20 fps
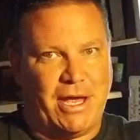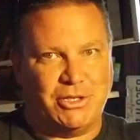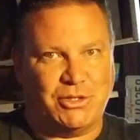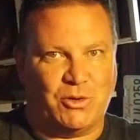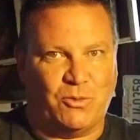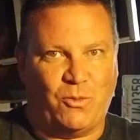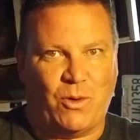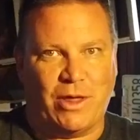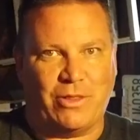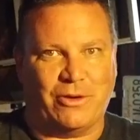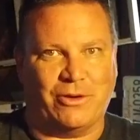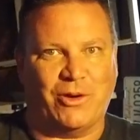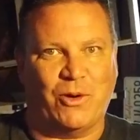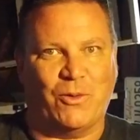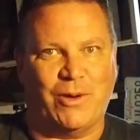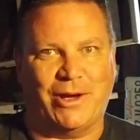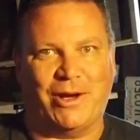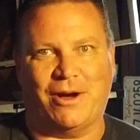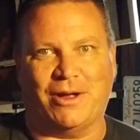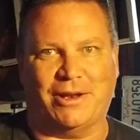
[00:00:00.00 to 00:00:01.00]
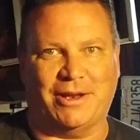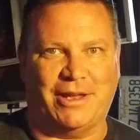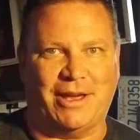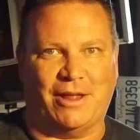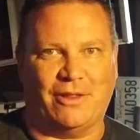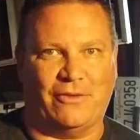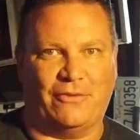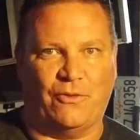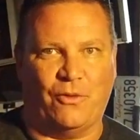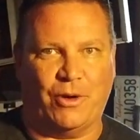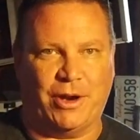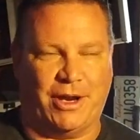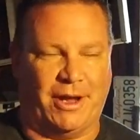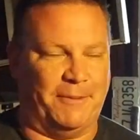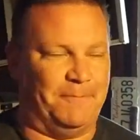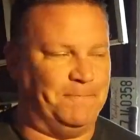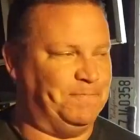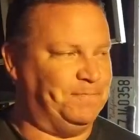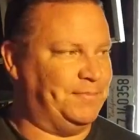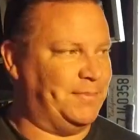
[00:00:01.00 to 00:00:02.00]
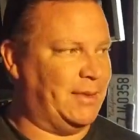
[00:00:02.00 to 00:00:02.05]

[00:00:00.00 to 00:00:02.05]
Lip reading: Major weather going on in California.